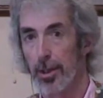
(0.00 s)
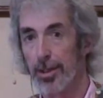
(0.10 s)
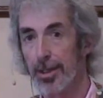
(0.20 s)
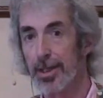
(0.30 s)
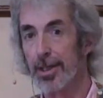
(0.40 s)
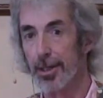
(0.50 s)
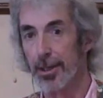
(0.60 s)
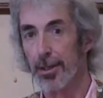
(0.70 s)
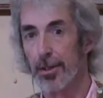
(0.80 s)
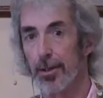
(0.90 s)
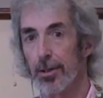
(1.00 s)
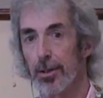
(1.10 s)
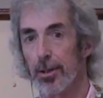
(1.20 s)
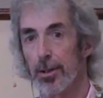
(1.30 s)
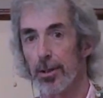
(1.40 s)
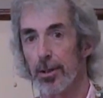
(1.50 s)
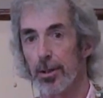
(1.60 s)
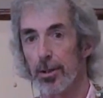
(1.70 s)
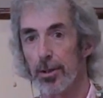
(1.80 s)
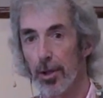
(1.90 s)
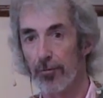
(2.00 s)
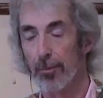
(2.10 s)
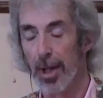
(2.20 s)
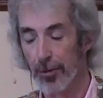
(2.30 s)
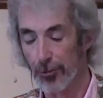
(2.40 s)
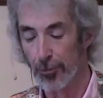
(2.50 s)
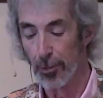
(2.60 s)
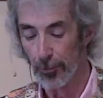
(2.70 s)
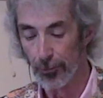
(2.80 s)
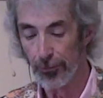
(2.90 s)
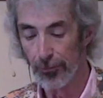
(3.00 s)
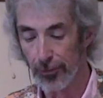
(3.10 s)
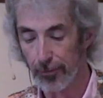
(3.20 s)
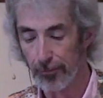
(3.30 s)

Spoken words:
In the end, love matters most.